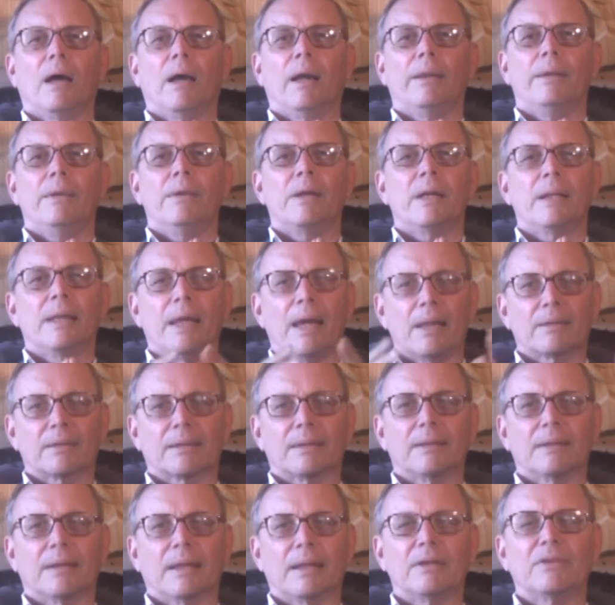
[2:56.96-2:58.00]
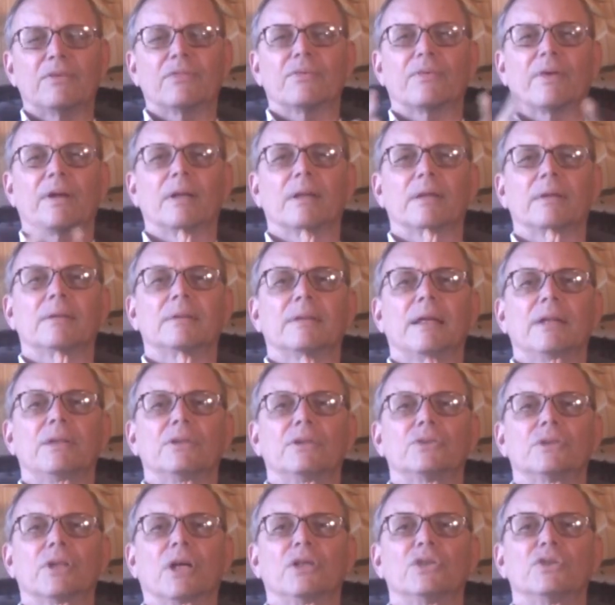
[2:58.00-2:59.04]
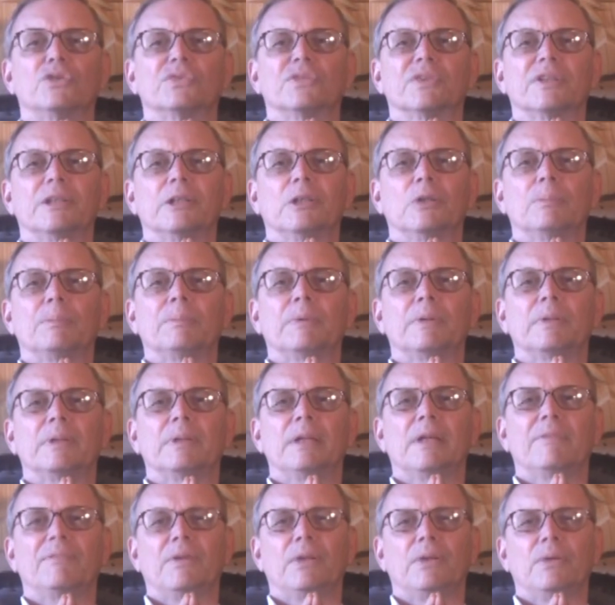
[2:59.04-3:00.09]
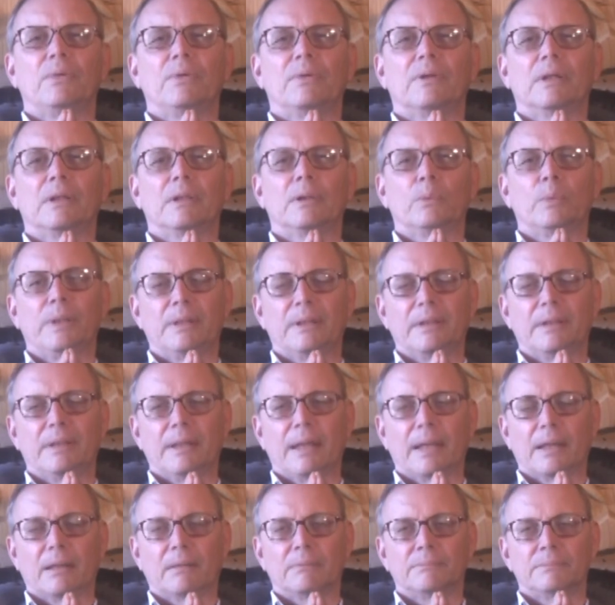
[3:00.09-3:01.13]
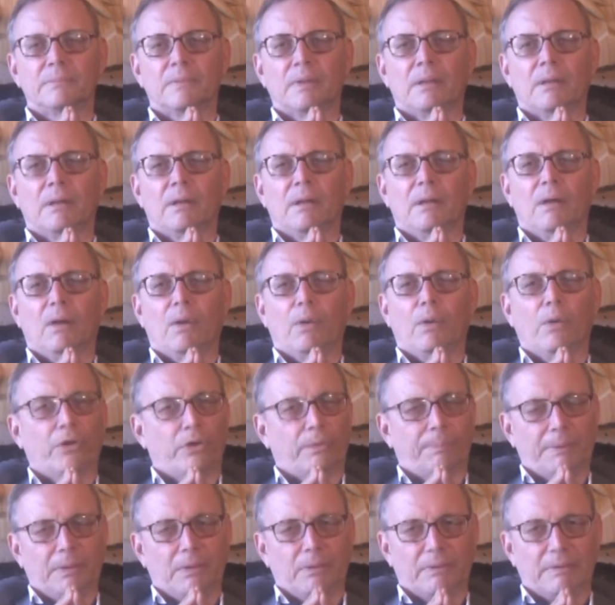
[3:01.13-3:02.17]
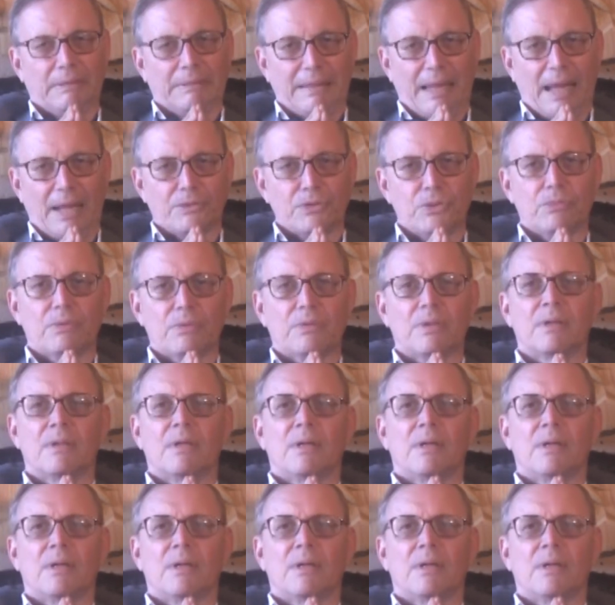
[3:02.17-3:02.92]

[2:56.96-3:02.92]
You can ask a nice, friendly state judge for help if you use the Louisiana oil spill statute.